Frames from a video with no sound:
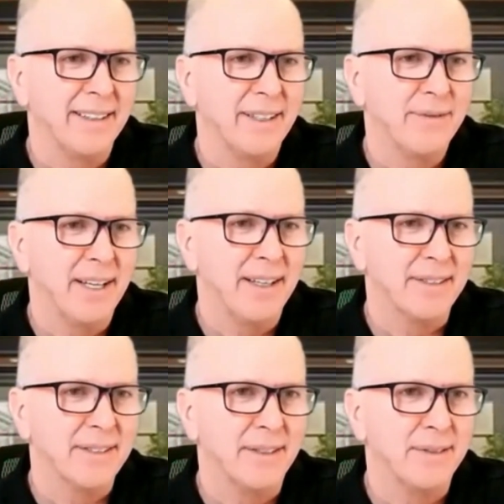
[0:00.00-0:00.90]
that could lift a
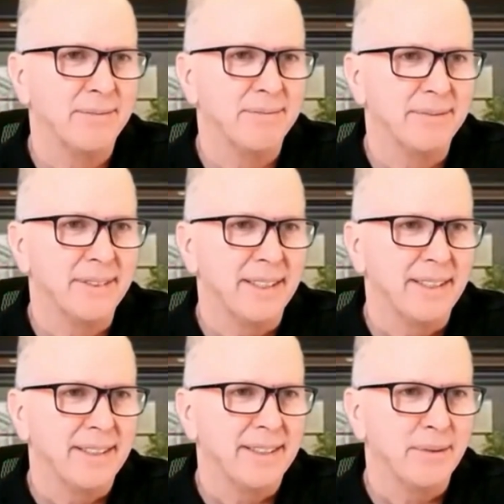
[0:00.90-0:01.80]
house. So,
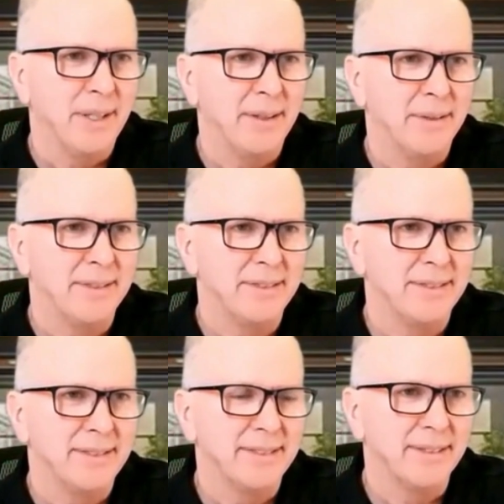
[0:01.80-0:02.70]
wow.
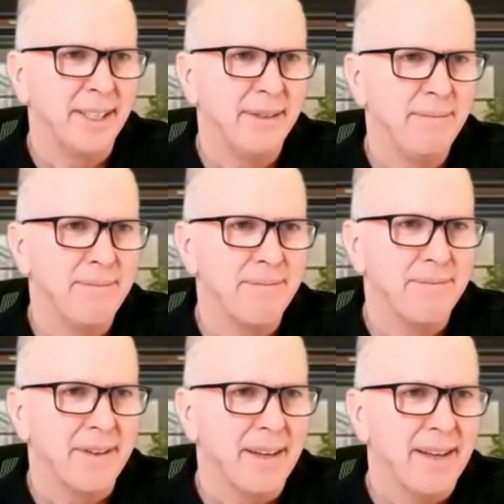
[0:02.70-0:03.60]
Okay.
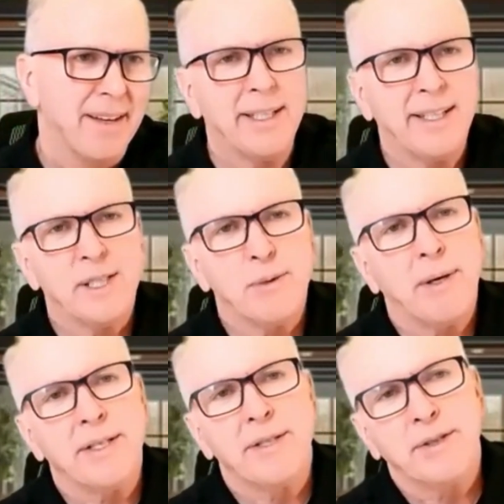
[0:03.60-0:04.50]
What can you tell us
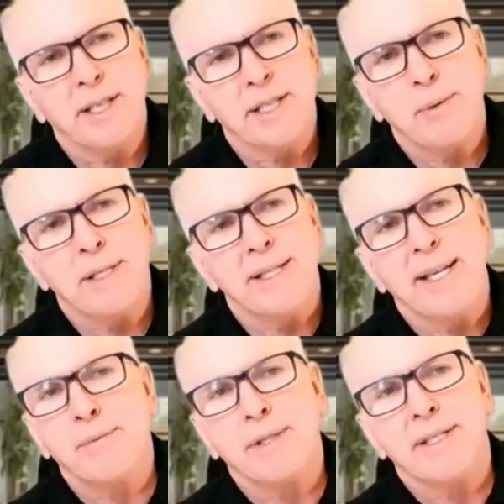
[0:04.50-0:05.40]
about your crawl space
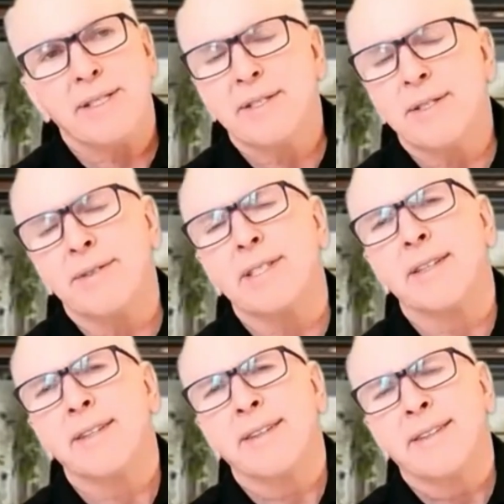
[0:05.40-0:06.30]
encapsulation
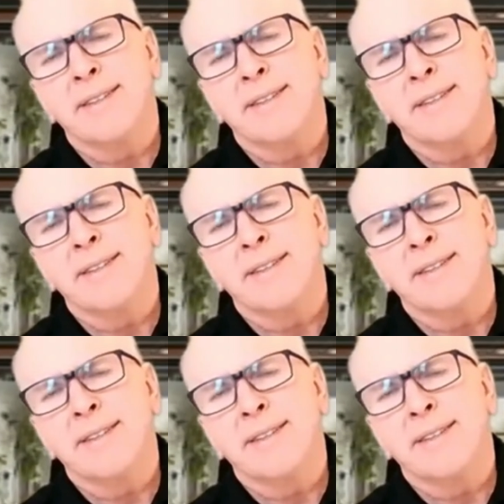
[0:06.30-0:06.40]
service?